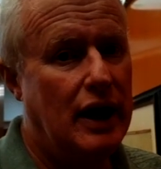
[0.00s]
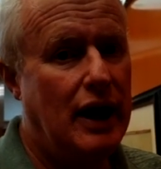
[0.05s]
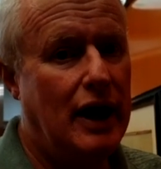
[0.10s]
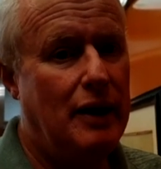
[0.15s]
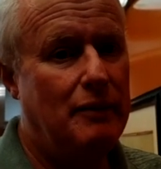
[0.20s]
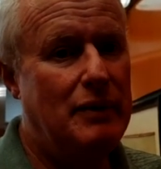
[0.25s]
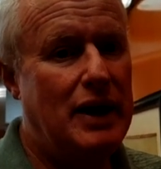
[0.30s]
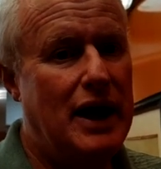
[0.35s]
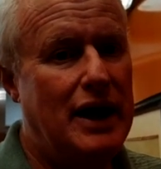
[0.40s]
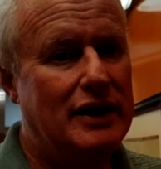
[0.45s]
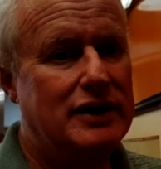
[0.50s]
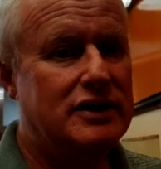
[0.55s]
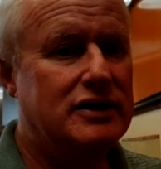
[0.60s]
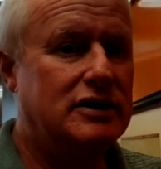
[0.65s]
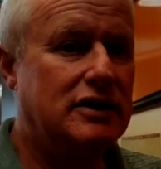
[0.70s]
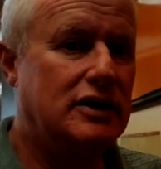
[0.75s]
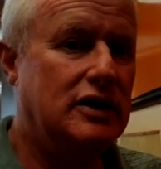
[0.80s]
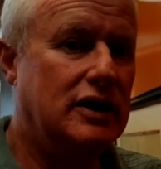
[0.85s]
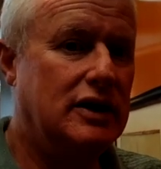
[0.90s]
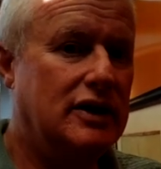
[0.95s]
Um, and
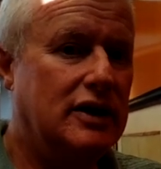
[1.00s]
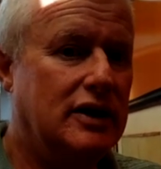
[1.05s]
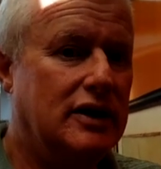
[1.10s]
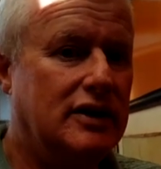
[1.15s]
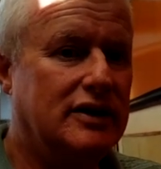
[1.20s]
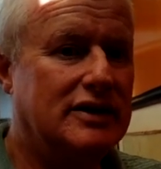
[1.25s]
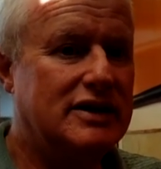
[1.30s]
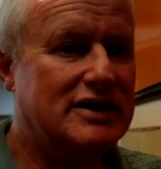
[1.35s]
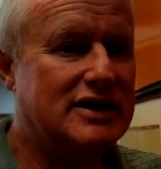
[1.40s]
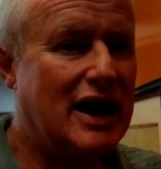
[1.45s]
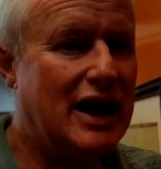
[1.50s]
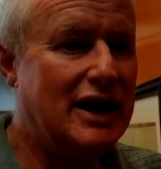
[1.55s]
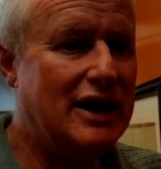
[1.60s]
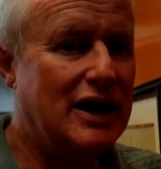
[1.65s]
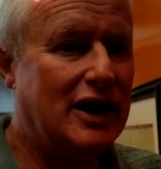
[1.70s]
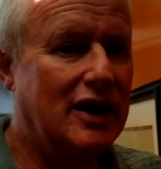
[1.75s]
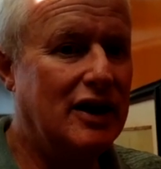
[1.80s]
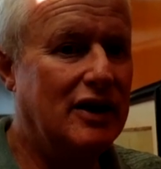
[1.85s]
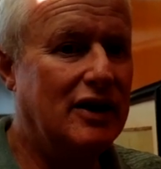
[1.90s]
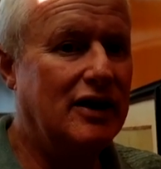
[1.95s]

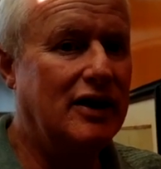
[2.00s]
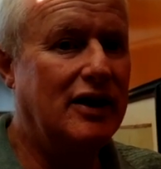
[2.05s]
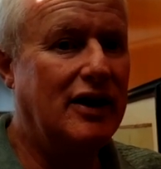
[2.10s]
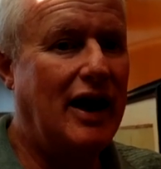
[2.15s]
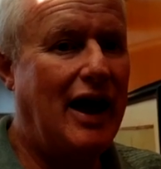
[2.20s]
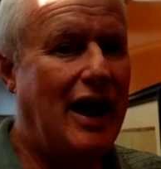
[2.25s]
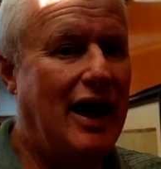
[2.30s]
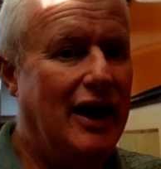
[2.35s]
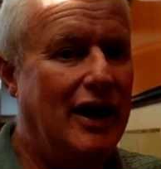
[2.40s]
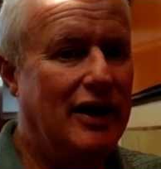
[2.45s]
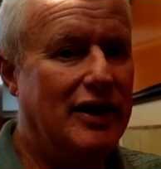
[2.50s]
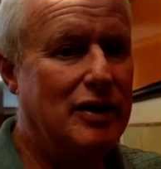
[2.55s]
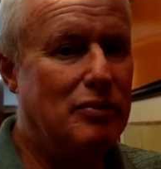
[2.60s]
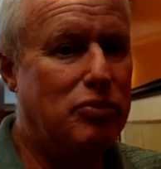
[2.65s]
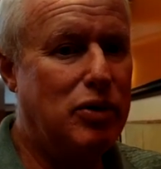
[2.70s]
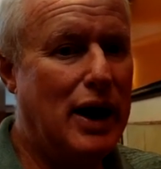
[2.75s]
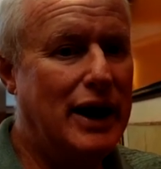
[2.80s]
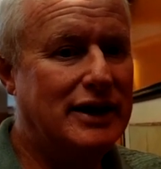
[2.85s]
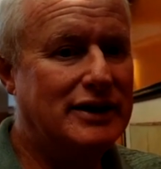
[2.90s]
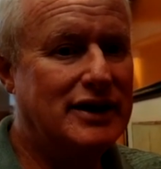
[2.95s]
deciding uh, the
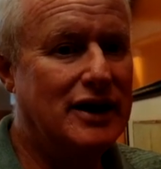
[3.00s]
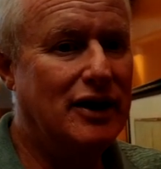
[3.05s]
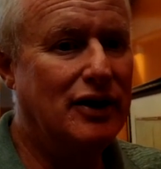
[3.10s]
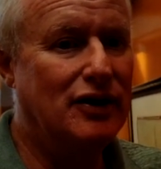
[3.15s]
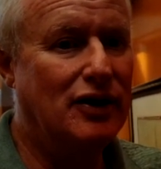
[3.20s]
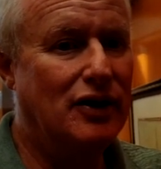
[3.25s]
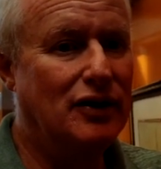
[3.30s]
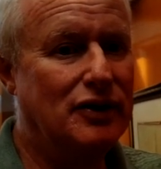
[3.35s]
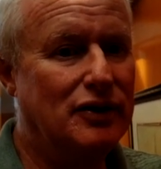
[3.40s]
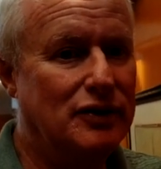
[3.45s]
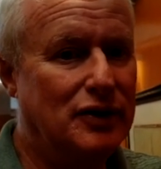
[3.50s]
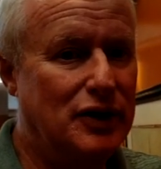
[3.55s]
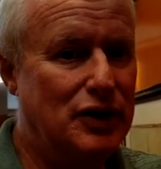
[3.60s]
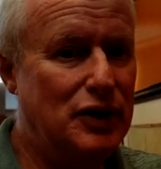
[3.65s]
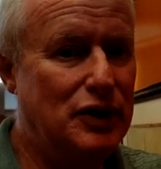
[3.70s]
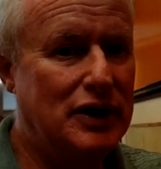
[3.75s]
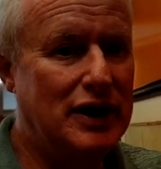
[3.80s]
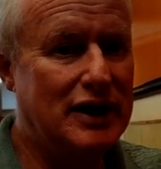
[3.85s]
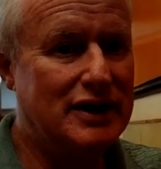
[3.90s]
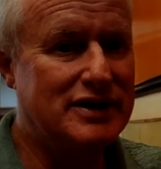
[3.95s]
breakdown on
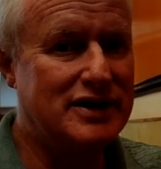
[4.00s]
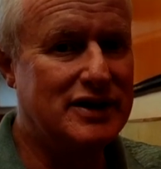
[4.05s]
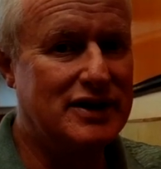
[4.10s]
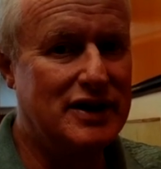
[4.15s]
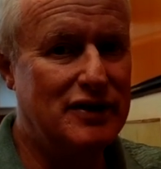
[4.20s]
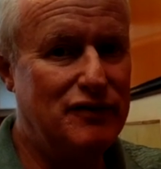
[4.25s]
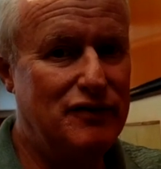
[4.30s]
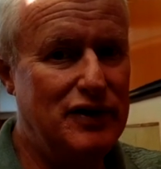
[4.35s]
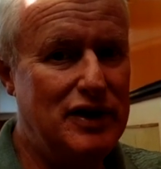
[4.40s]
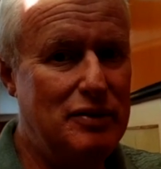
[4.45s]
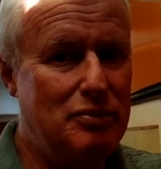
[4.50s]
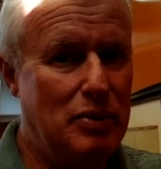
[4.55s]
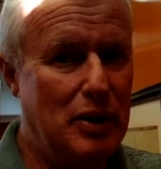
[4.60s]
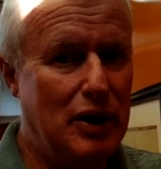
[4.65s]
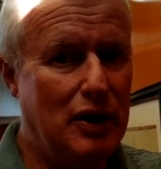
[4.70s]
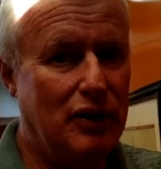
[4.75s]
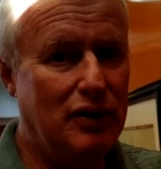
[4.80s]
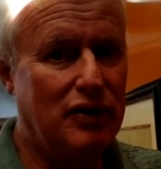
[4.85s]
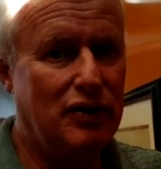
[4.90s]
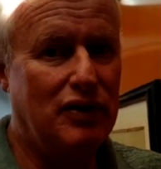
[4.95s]
who gets the V
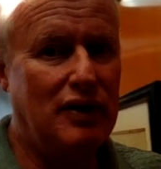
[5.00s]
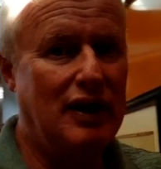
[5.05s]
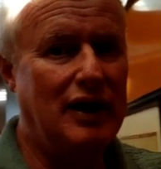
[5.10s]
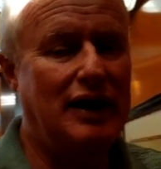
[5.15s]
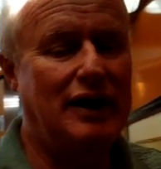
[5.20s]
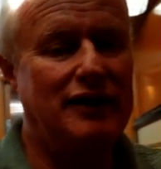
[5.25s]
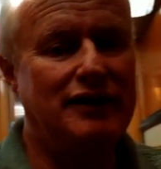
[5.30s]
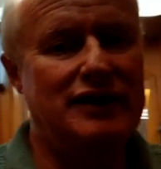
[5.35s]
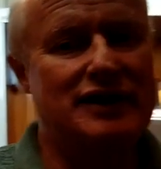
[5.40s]
berth, uh,